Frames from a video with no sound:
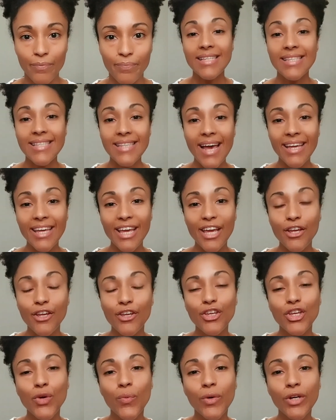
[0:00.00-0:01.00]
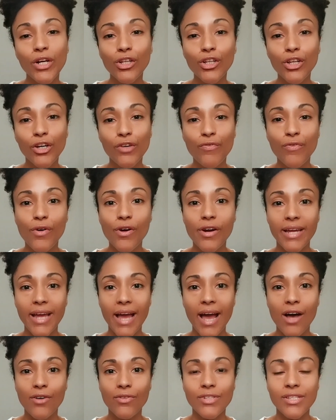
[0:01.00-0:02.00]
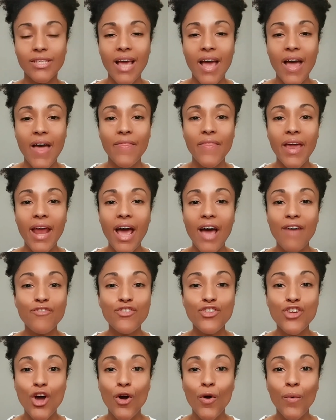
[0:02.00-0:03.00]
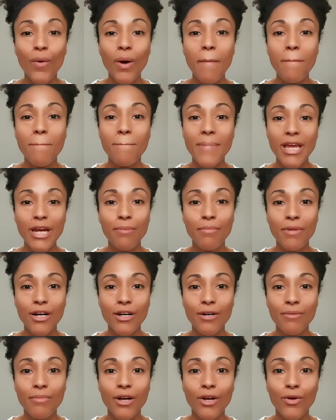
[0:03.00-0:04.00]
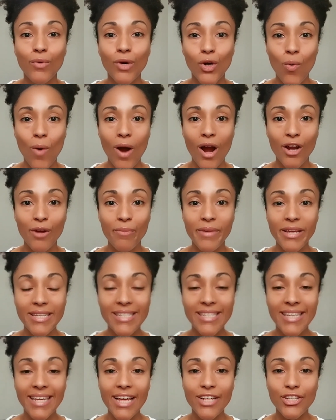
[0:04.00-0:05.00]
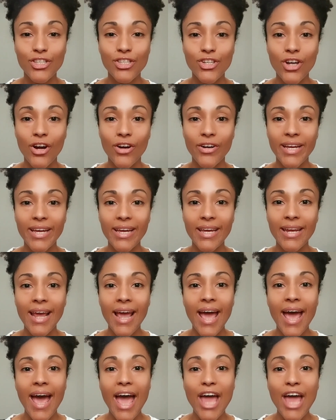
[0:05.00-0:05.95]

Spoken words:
Second, you want to look for accounts that have no minimum requirement to get started